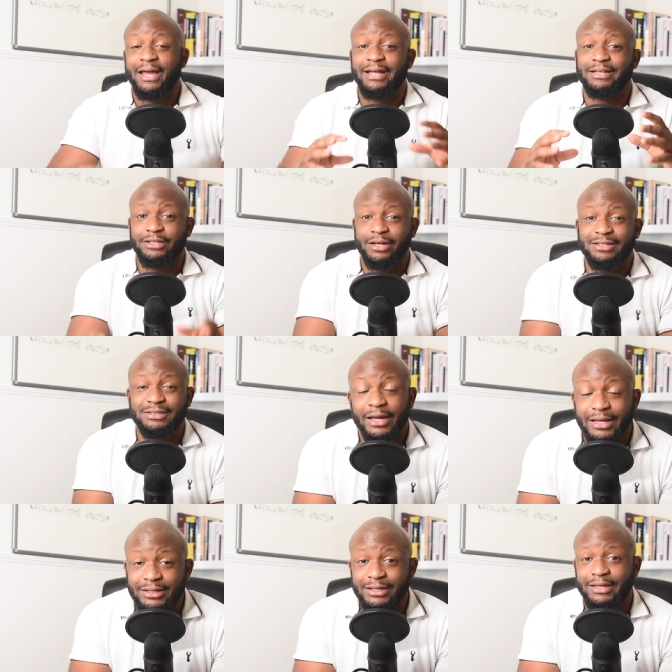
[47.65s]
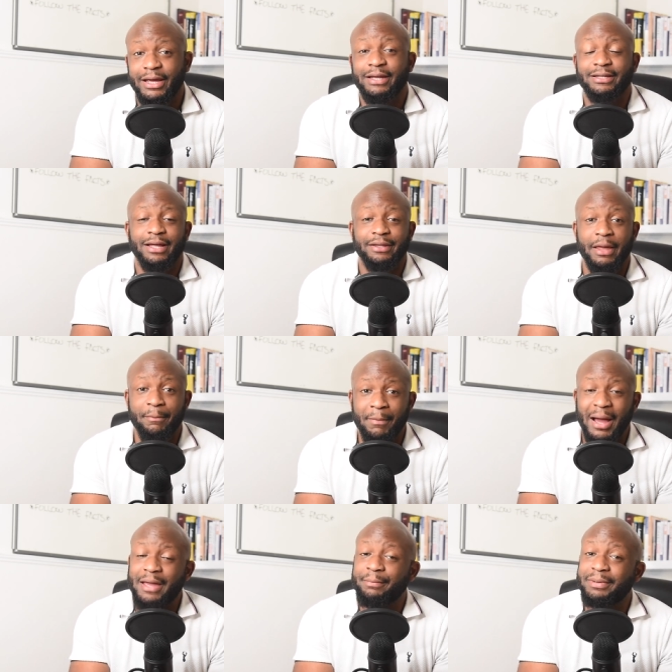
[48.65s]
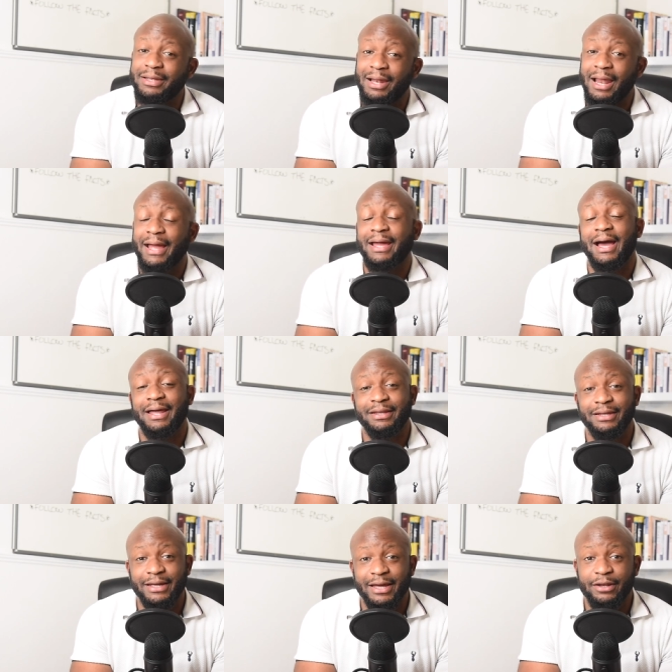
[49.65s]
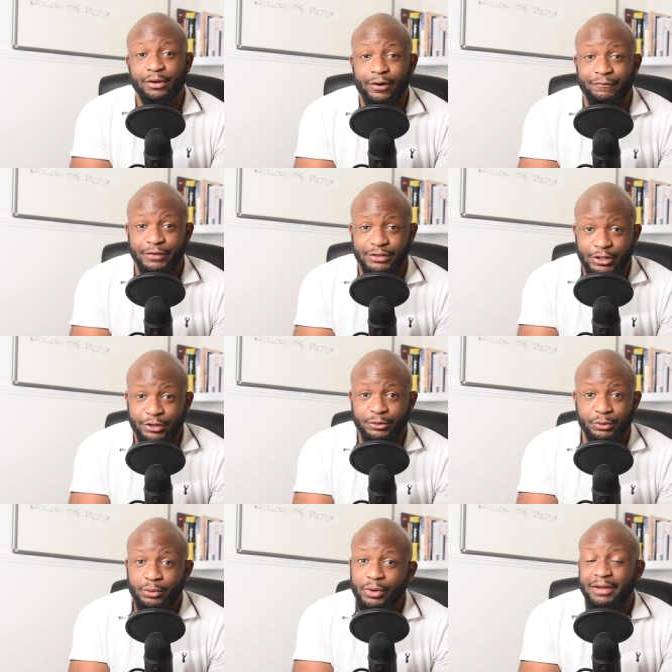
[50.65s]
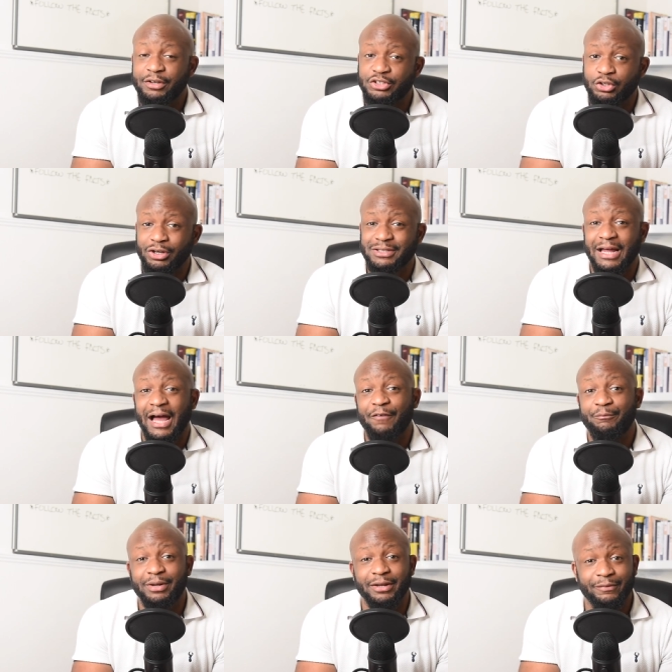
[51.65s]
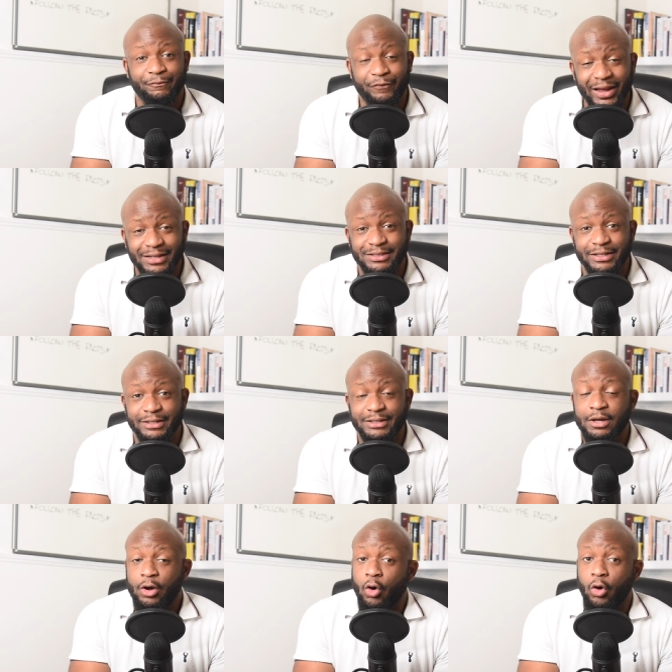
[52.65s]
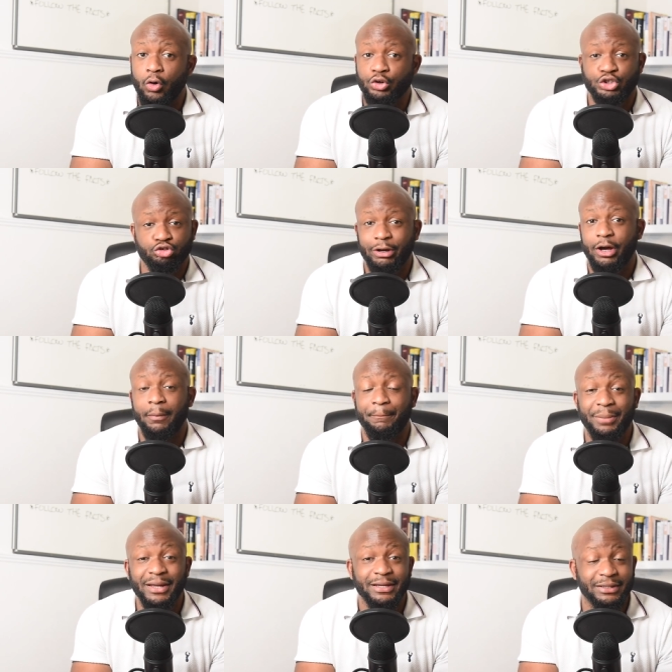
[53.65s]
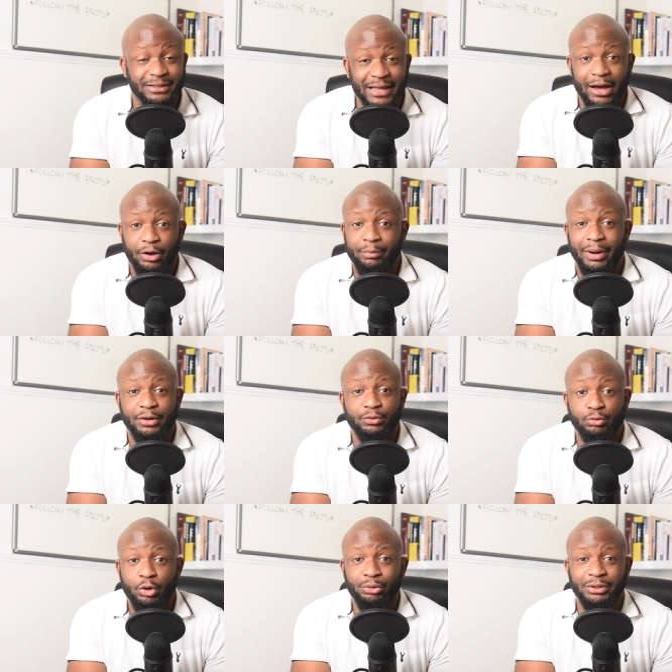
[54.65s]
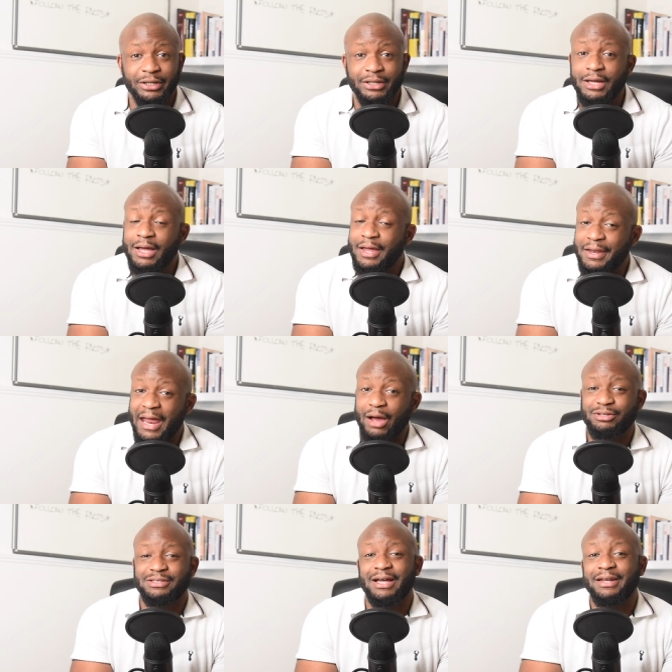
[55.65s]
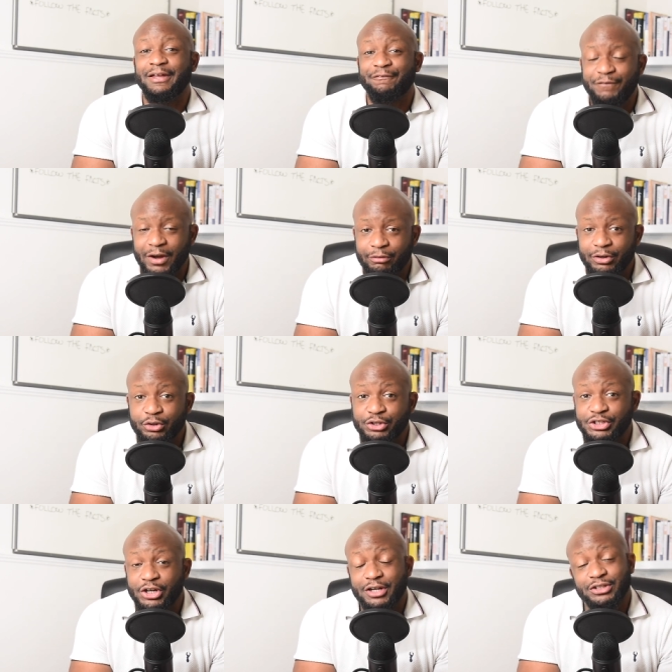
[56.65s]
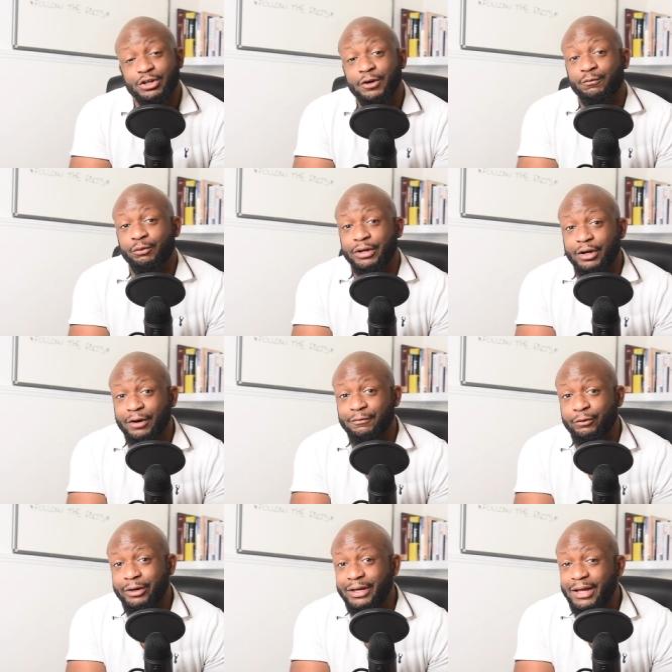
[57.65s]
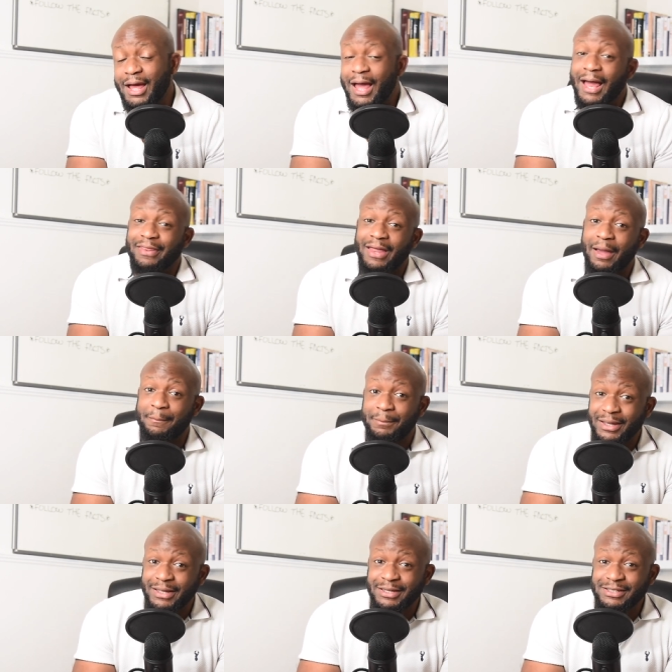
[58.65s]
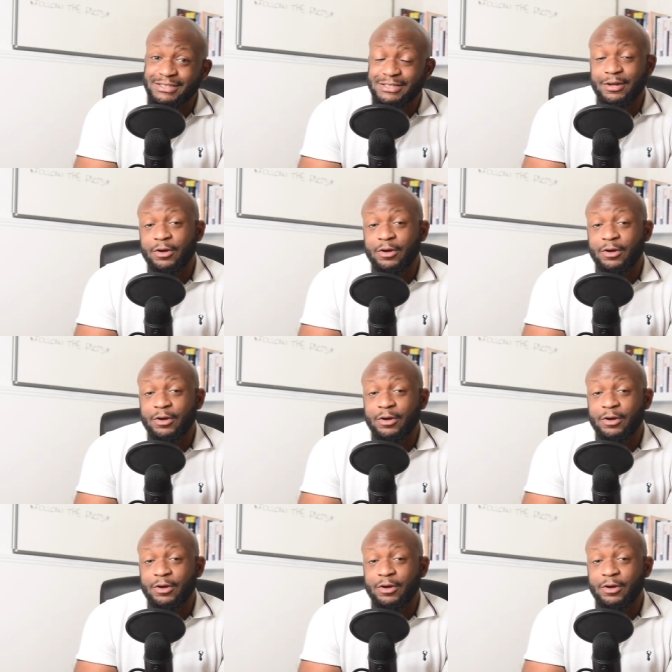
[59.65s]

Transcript: it does indicate that there might be light at the end of the tunnel. And the stocks that have been affected or straight up beaten down by the Roni now stand a very good chance of recovering, and that means